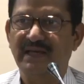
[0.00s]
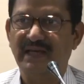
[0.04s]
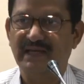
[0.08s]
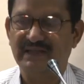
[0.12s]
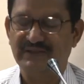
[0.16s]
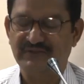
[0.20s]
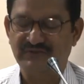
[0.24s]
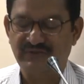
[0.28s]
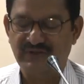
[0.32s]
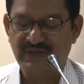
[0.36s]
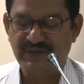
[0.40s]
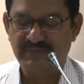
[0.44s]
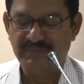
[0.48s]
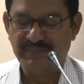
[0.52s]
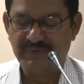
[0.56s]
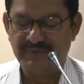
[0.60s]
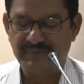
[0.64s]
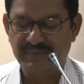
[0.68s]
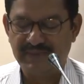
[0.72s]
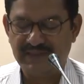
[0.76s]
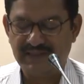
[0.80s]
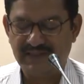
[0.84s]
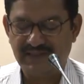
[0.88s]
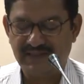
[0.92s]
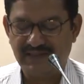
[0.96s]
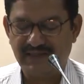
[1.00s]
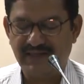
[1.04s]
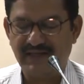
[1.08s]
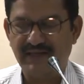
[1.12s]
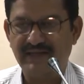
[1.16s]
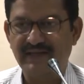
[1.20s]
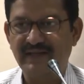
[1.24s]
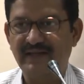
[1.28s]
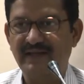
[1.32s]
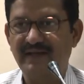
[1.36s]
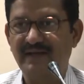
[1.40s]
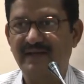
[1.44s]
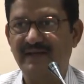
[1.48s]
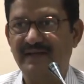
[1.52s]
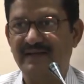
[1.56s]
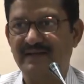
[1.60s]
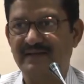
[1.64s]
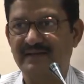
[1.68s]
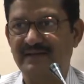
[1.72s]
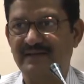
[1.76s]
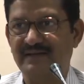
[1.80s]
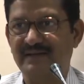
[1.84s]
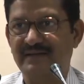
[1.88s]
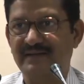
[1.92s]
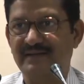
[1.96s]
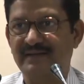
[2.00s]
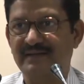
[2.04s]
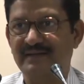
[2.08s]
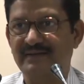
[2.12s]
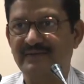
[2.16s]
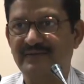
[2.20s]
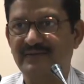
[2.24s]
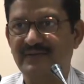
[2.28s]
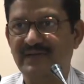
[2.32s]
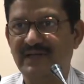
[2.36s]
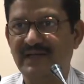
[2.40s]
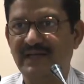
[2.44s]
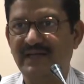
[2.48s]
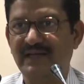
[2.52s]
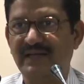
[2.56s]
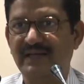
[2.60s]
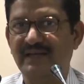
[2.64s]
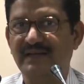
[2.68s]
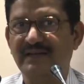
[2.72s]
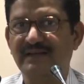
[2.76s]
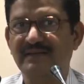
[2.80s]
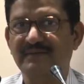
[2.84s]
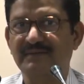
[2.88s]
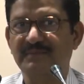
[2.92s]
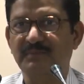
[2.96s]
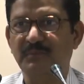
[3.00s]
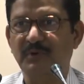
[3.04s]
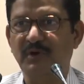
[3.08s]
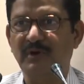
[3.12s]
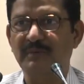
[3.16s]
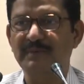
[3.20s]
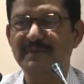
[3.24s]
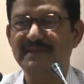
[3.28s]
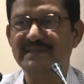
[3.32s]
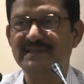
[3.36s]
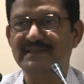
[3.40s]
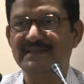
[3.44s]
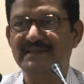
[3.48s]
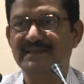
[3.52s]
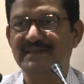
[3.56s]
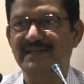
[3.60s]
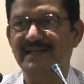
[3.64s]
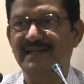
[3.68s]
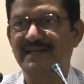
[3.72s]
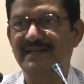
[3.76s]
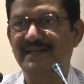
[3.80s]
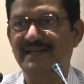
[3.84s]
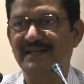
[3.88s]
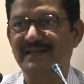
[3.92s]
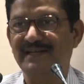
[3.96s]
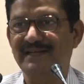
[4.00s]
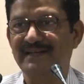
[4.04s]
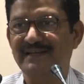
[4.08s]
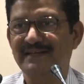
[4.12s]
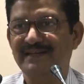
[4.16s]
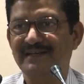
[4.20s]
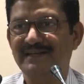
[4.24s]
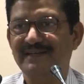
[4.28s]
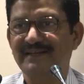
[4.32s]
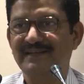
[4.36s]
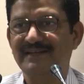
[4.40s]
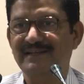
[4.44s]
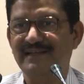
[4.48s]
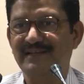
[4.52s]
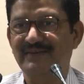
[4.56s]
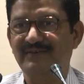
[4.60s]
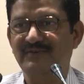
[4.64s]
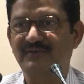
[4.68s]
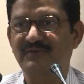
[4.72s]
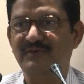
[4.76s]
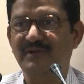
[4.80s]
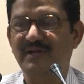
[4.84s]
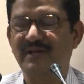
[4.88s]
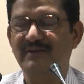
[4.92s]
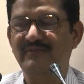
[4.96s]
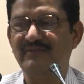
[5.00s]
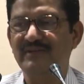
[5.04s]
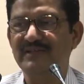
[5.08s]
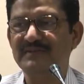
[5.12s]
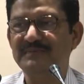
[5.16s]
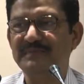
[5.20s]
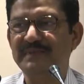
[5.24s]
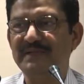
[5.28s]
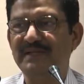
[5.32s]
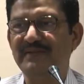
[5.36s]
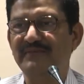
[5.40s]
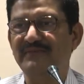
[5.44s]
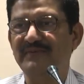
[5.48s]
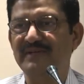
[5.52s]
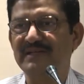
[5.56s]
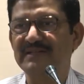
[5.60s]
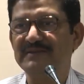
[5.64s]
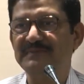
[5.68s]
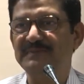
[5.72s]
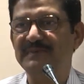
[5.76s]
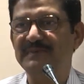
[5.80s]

actual implemented data or uh, only uh, promised data. There could always be difference